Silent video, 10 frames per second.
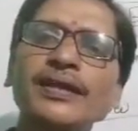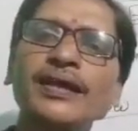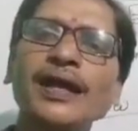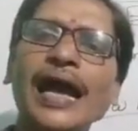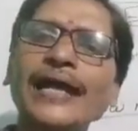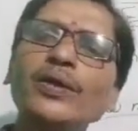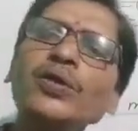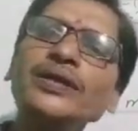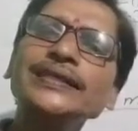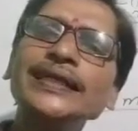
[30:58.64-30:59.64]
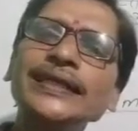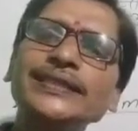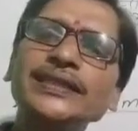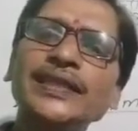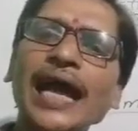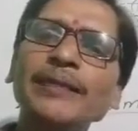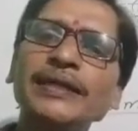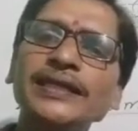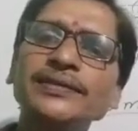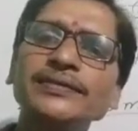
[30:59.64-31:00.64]
I don't need its
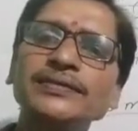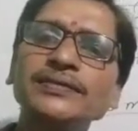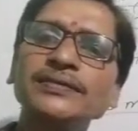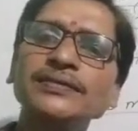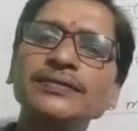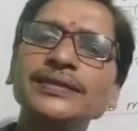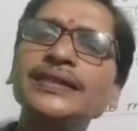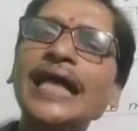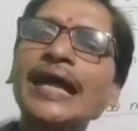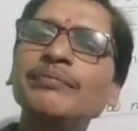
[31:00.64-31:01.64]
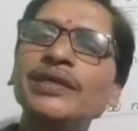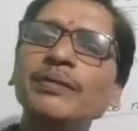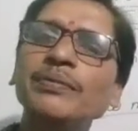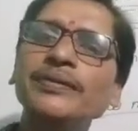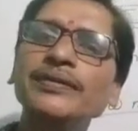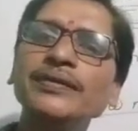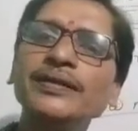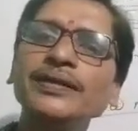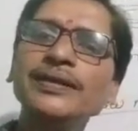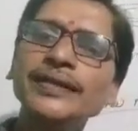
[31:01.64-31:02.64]
timing, the timetable.
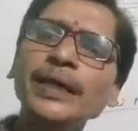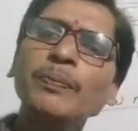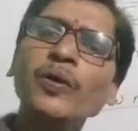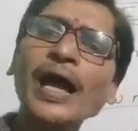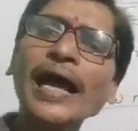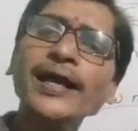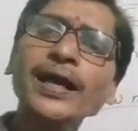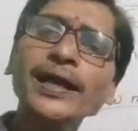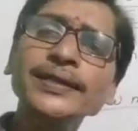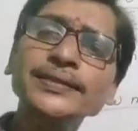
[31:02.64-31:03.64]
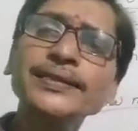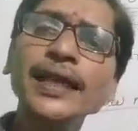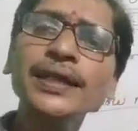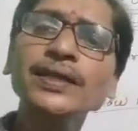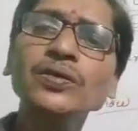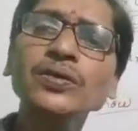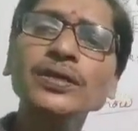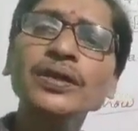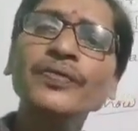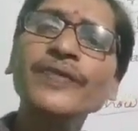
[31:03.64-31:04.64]
Therefore, I can't tell you when